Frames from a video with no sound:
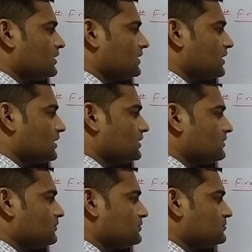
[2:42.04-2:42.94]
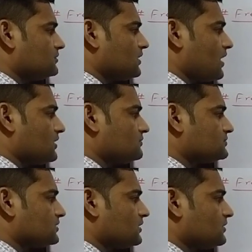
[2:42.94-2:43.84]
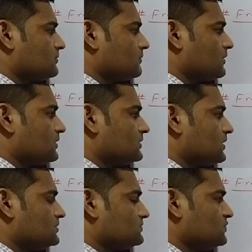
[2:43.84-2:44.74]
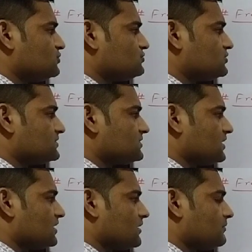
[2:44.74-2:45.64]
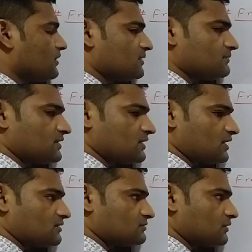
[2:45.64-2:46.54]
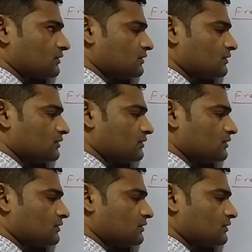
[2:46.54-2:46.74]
here in between hydrogen and chlorine there is mutual sharing of one pair electron,